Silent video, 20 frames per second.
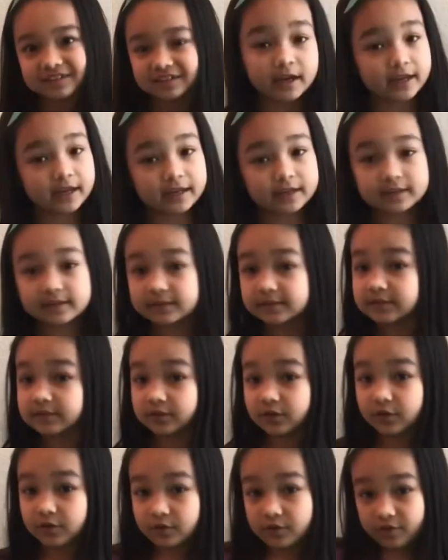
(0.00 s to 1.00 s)
And so
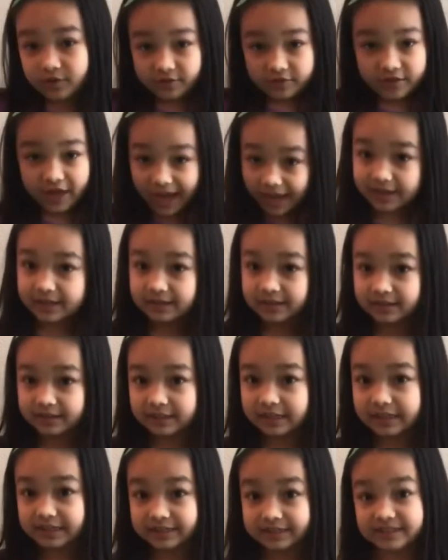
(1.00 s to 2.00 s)
that
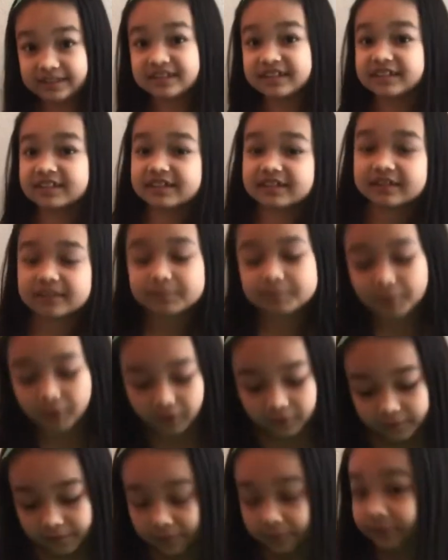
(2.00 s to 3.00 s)
is
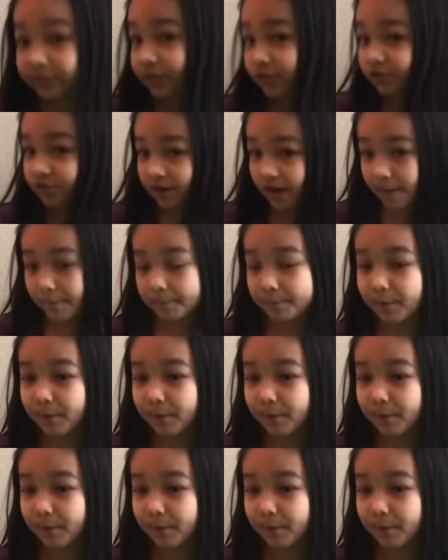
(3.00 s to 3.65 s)
part of the trap.